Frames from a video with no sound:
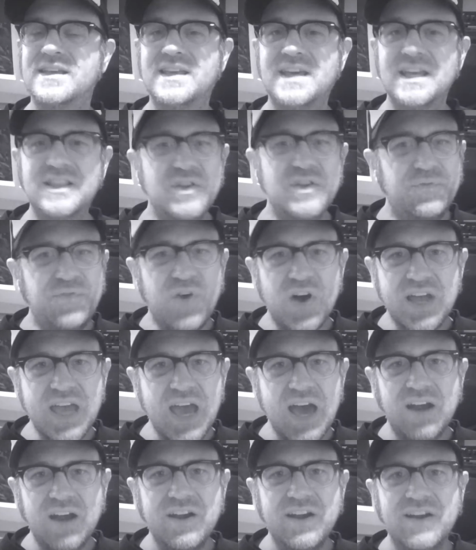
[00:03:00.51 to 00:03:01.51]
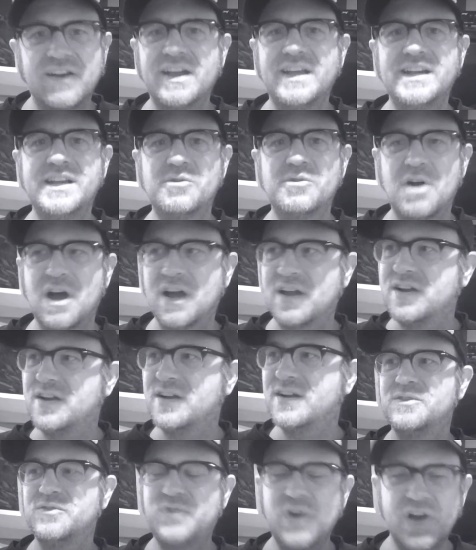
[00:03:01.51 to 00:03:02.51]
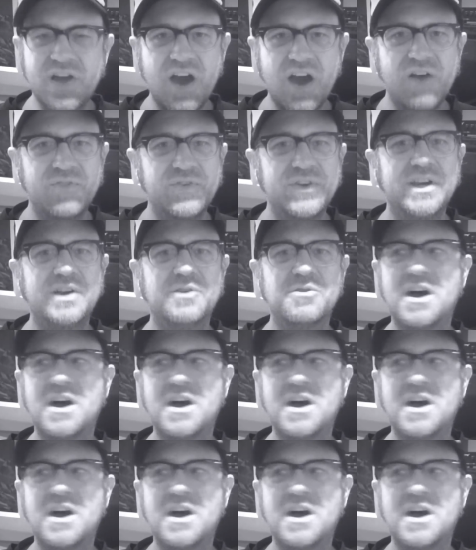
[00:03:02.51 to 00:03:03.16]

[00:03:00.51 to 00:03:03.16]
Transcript: "Get the fuck out of here, indie rocker. Fuck off, indie